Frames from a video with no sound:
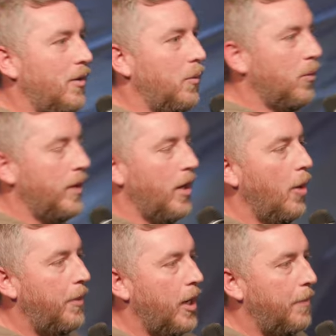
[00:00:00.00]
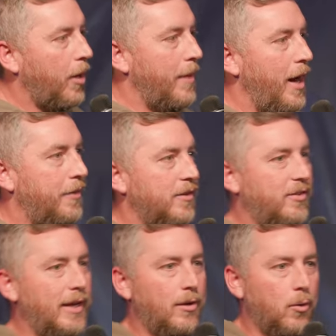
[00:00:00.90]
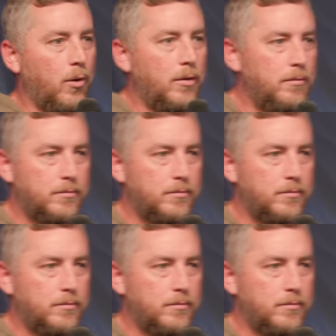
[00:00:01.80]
When we open up our mouth and say, Lord,